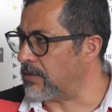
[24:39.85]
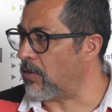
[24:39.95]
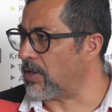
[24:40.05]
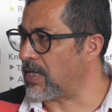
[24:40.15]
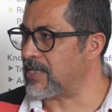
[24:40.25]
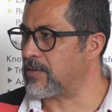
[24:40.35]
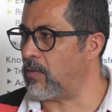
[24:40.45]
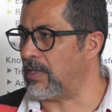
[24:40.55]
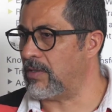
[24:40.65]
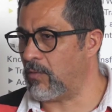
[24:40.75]

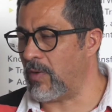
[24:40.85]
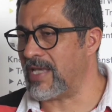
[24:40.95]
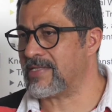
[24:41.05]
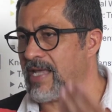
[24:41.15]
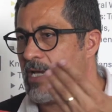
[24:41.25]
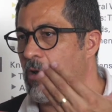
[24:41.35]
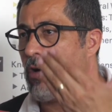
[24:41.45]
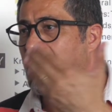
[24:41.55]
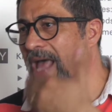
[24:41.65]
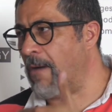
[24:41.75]
when we stay
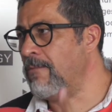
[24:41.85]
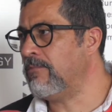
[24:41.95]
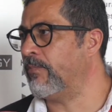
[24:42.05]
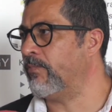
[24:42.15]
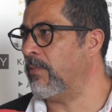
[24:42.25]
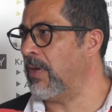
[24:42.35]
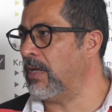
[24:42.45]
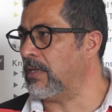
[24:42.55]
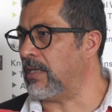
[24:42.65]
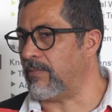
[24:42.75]
locked down,
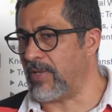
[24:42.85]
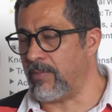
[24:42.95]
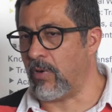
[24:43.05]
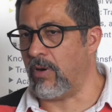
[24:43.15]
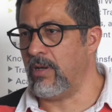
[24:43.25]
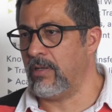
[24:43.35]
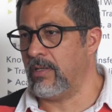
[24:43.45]
the people